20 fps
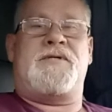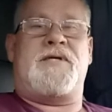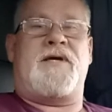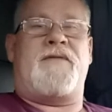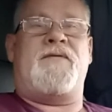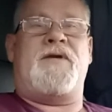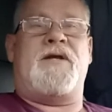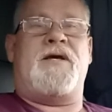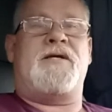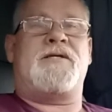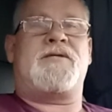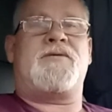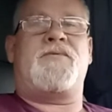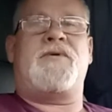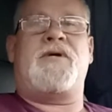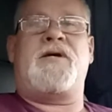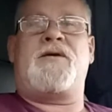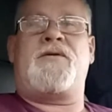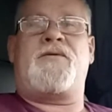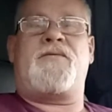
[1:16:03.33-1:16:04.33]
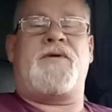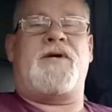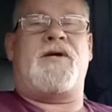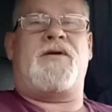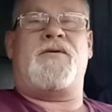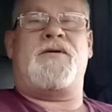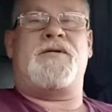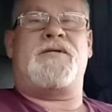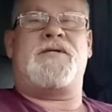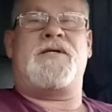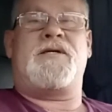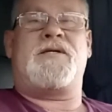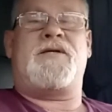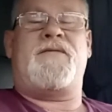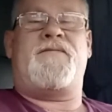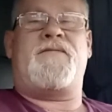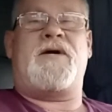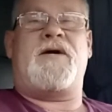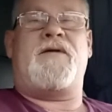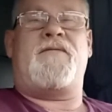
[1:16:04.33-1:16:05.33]
7 days a week,
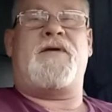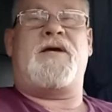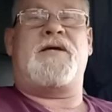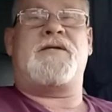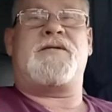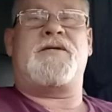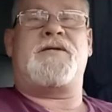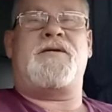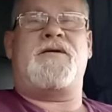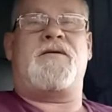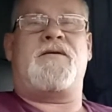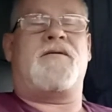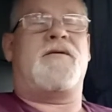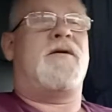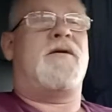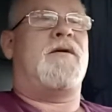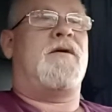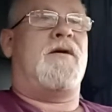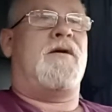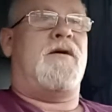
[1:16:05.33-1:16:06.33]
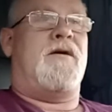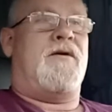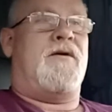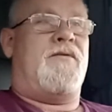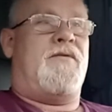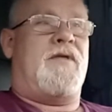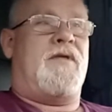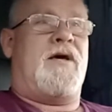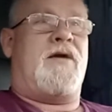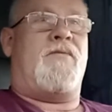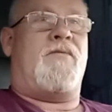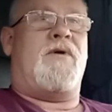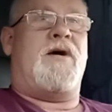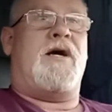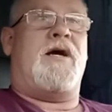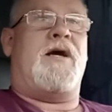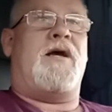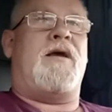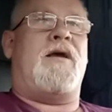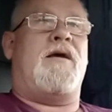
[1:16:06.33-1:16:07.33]
365 days a year. That
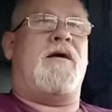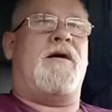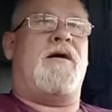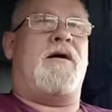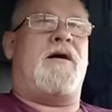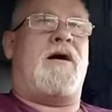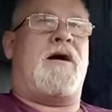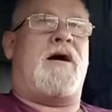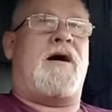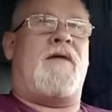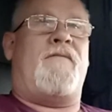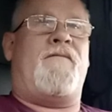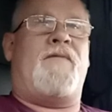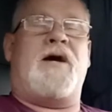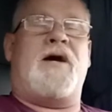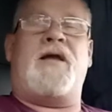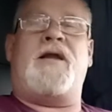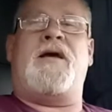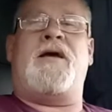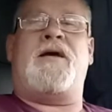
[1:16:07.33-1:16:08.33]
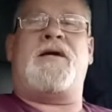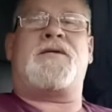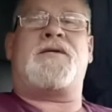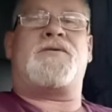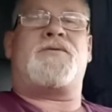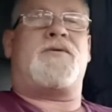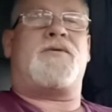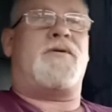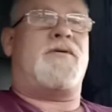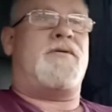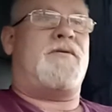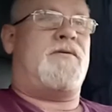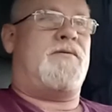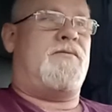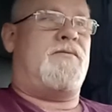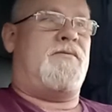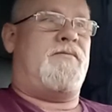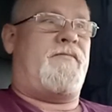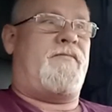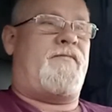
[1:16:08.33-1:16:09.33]
way, I've got extra
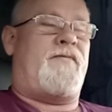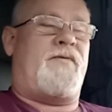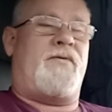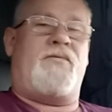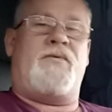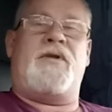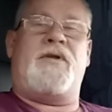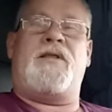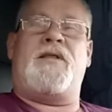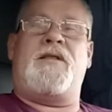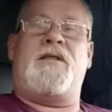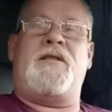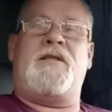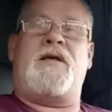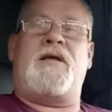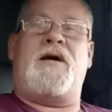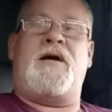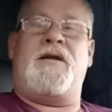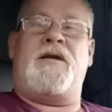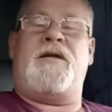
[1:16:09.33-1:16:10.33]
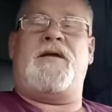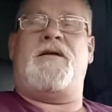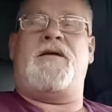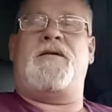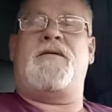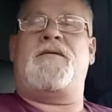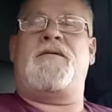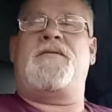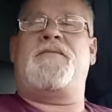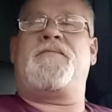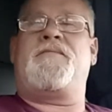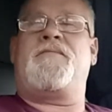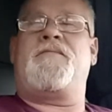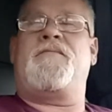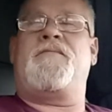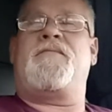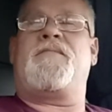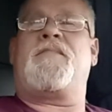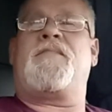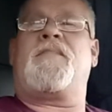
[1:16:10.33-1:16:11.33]
for when I need it.
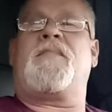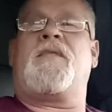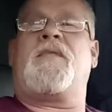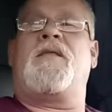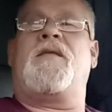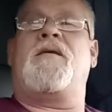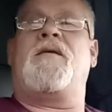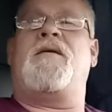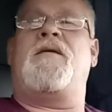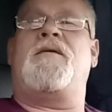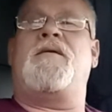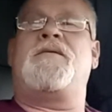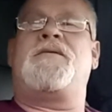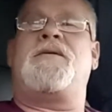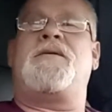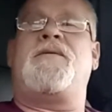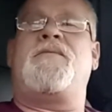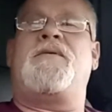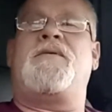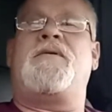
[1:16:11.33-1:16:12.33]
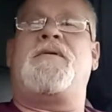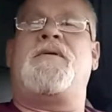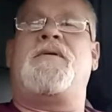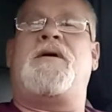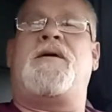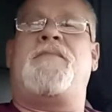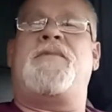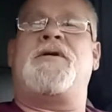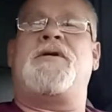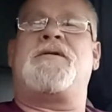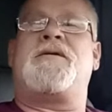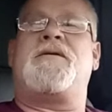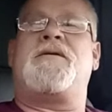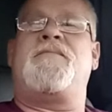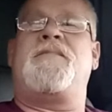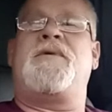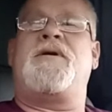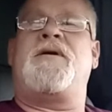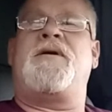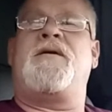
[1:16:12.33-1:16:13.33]
Let's see, what did I miss
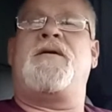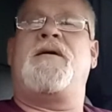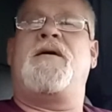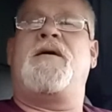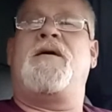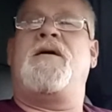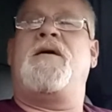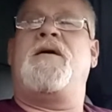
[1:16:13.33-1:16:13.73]
something here?